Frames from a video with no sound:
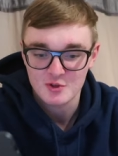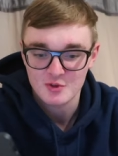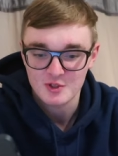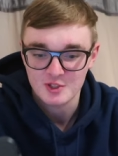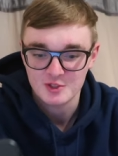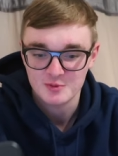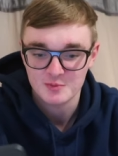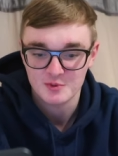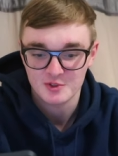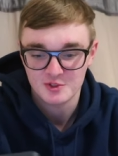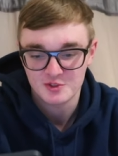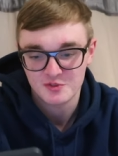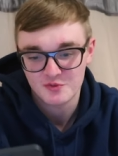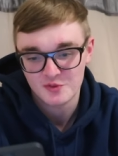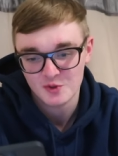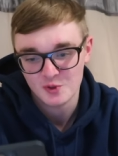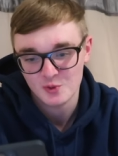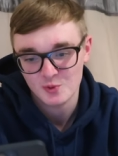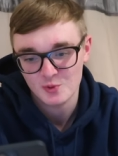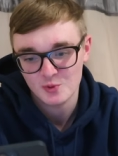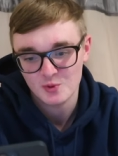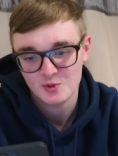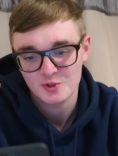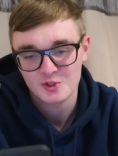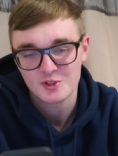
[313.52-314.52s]
Christmas
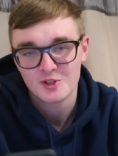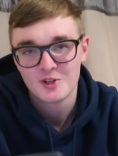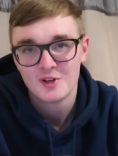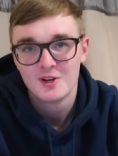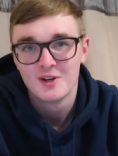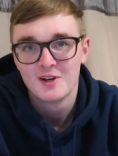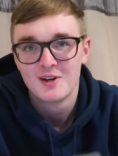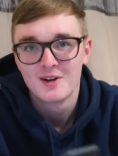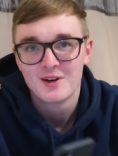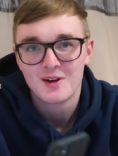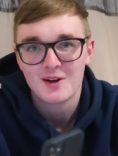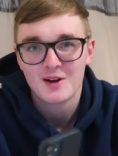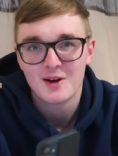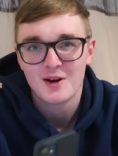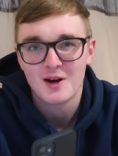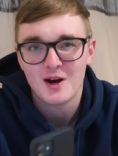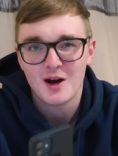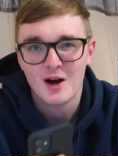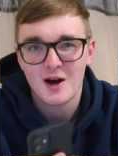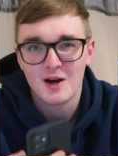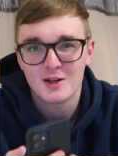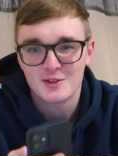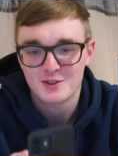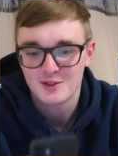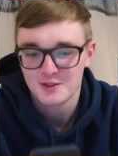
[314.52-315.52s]
food.
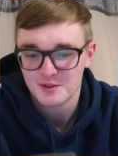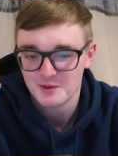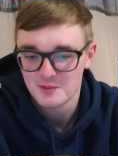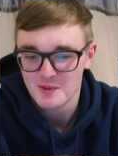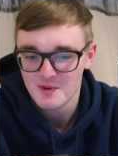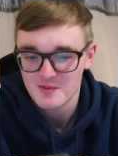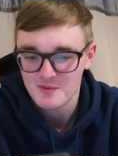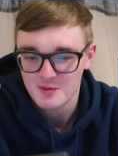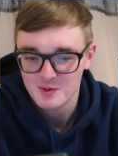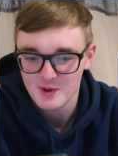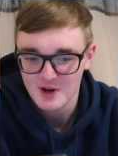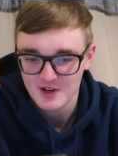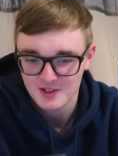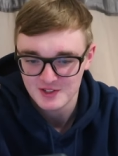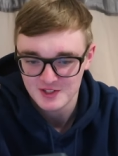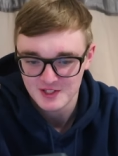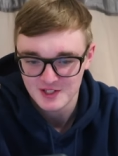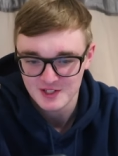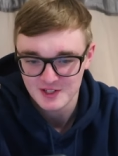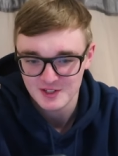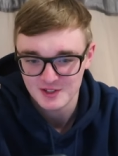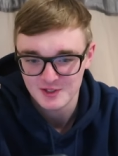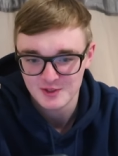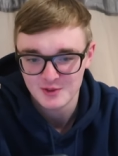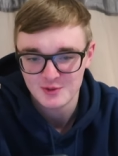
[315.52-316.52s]
I don't know whether we're actually
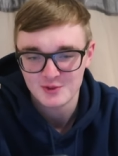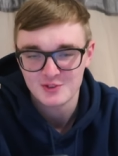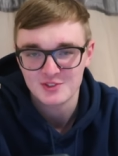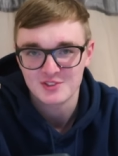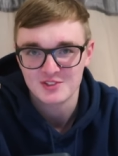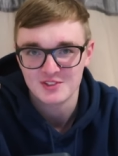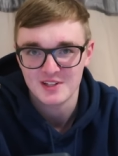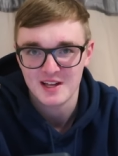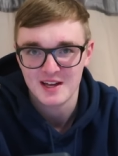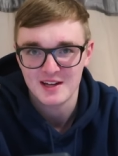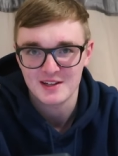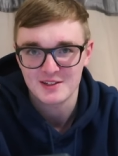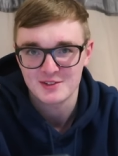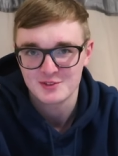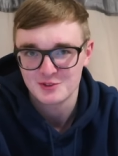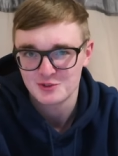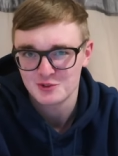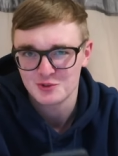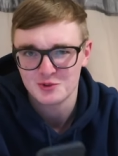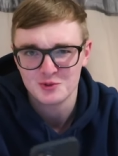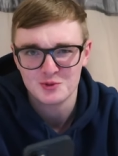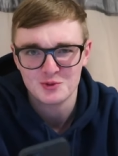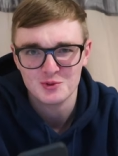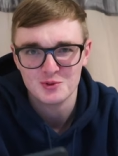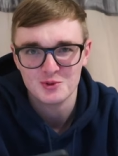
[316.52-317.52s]
going to do
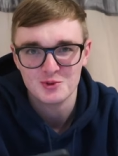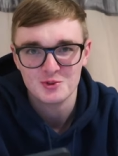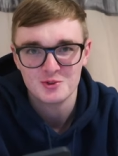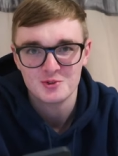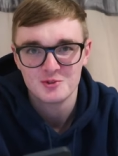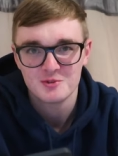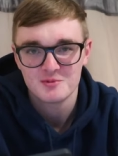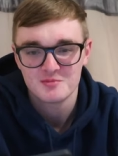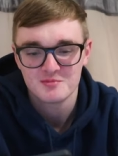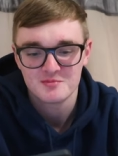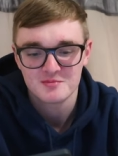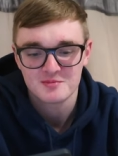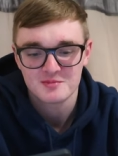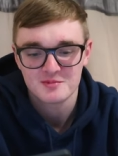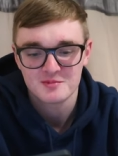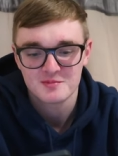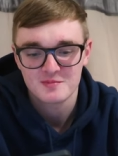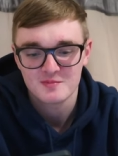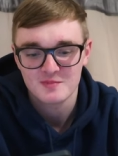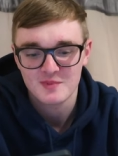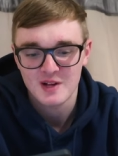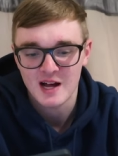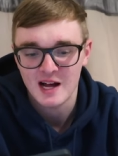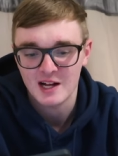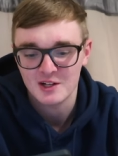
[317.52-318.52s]
snacks or
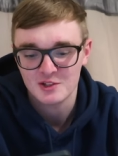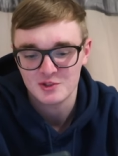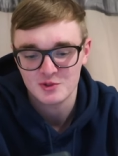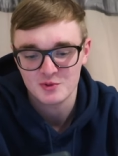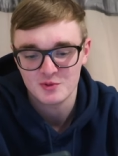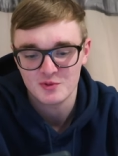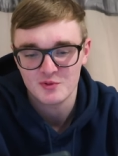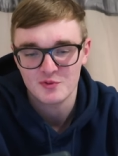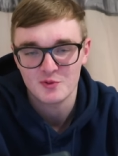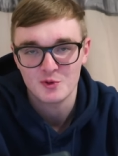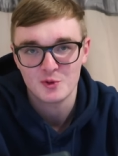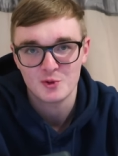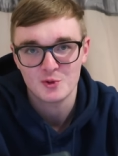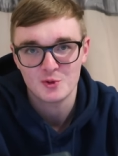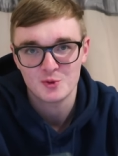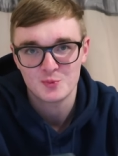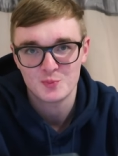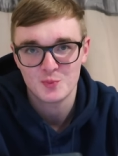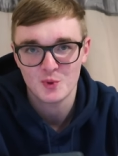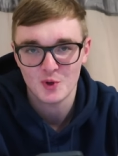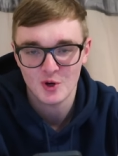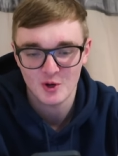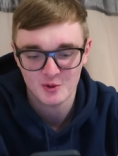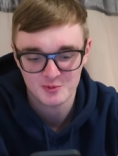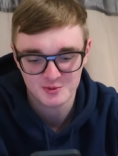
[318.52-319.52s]
actual food,
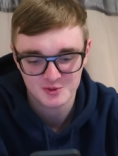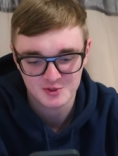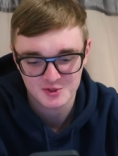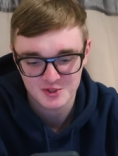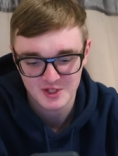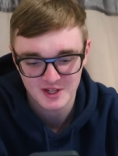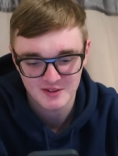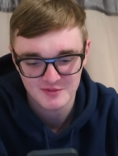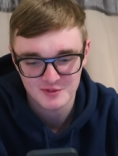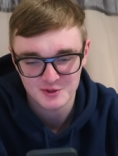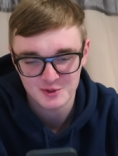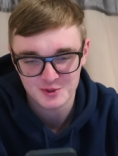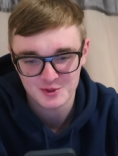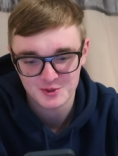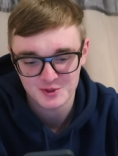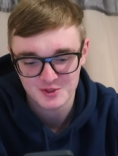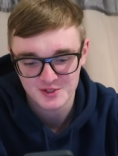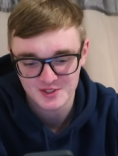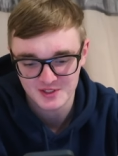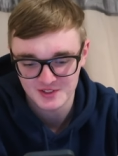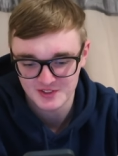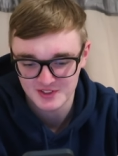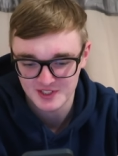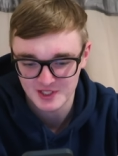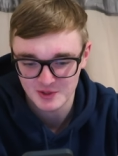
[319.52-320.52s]
but I'm just going to have a
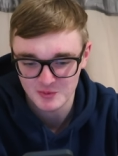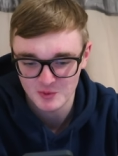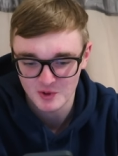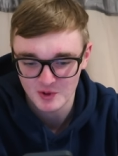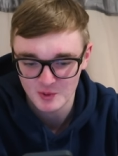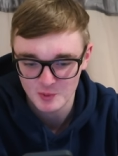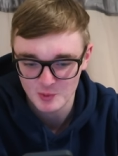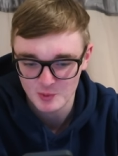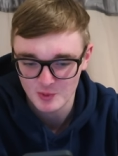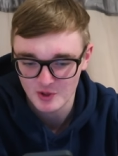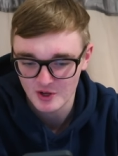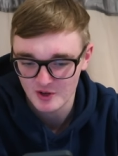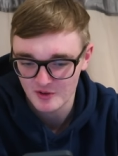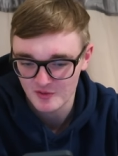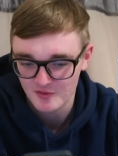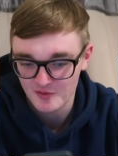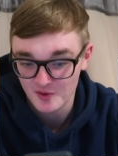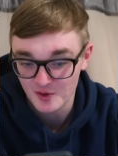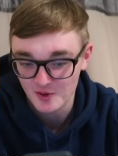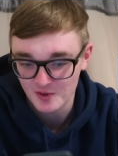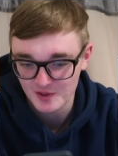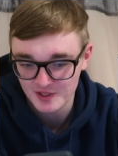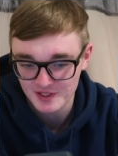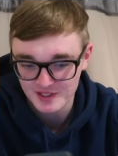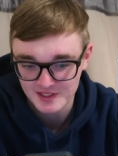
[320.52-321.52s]
look and see what I
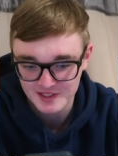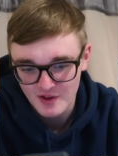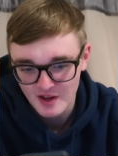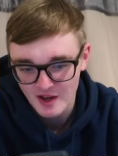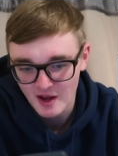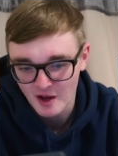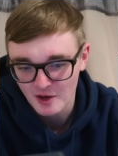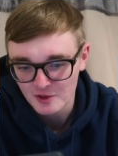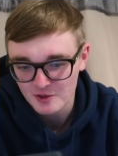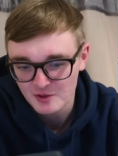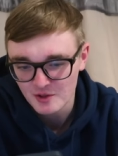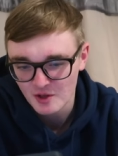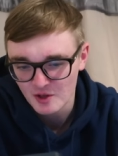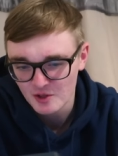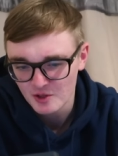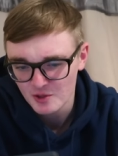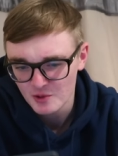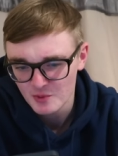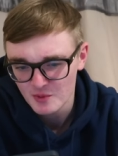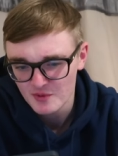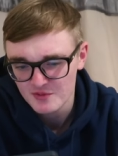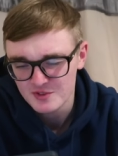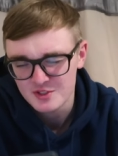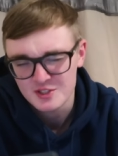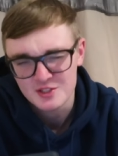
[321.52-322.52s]
find. Yeah, I don't
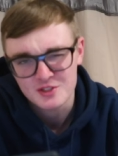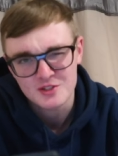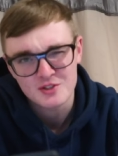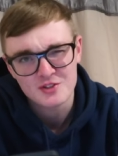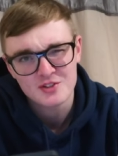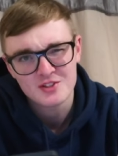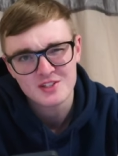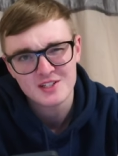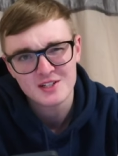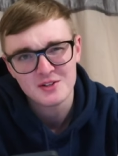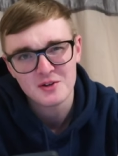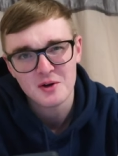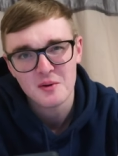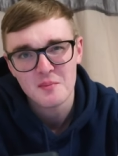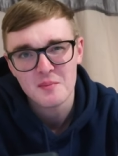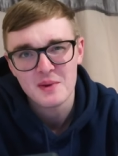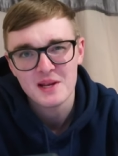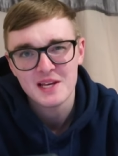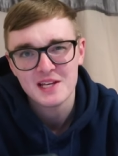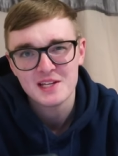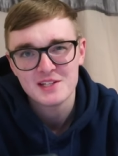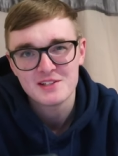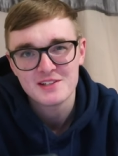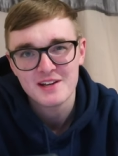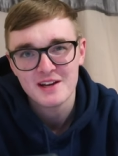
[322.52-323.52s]
know if she, does she like
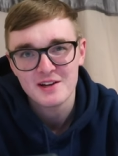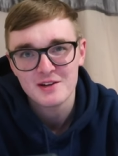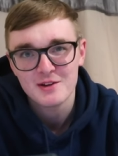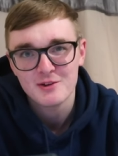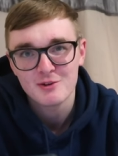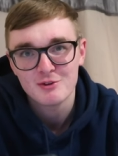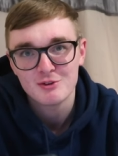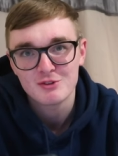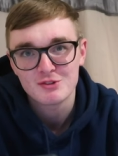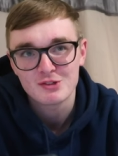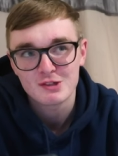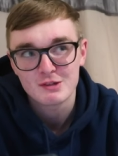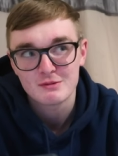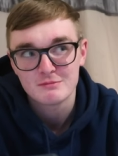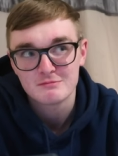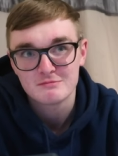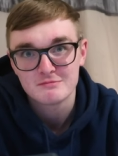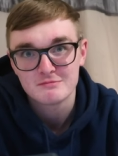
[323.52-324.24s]
mini cheddars?